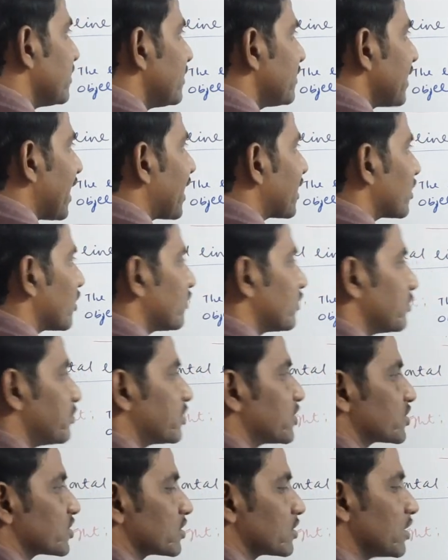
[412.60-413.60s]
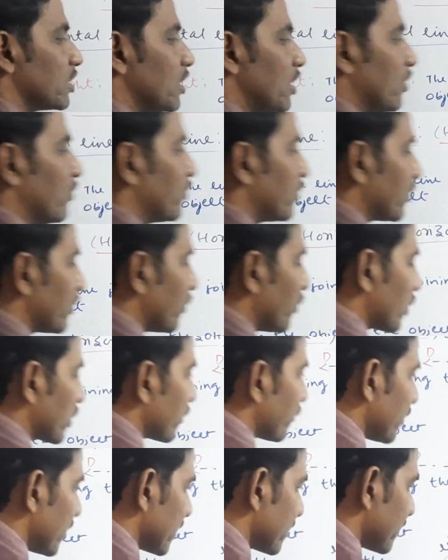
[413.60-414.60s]
is angle of depression. Okay,
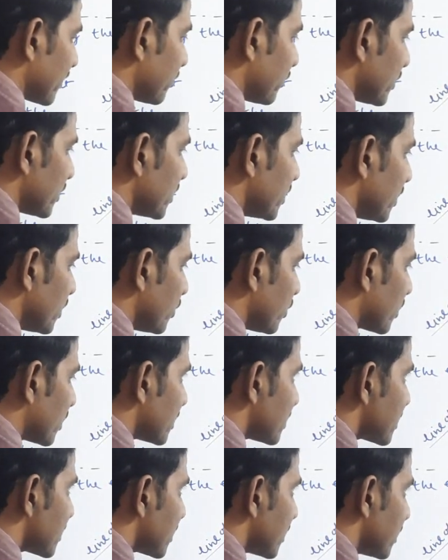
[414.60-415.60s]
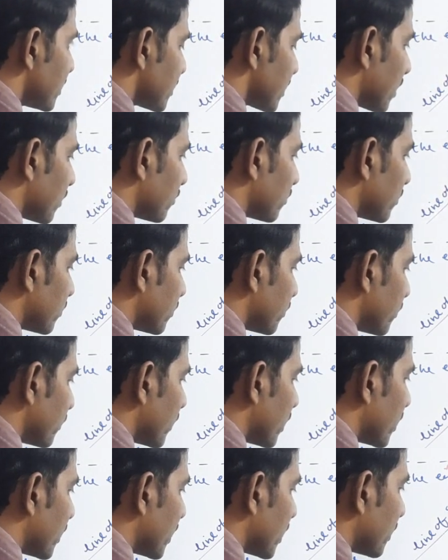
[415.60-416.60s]
for example, here you can say some
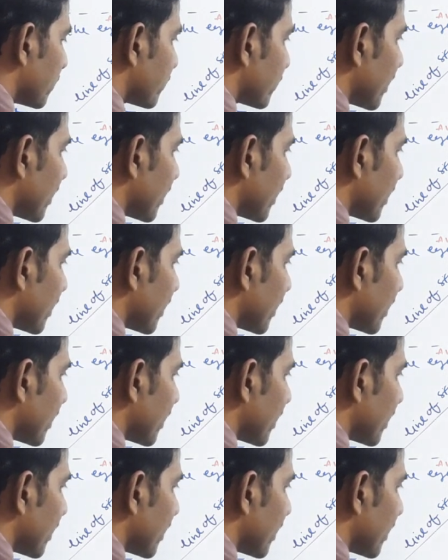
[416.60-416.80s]
names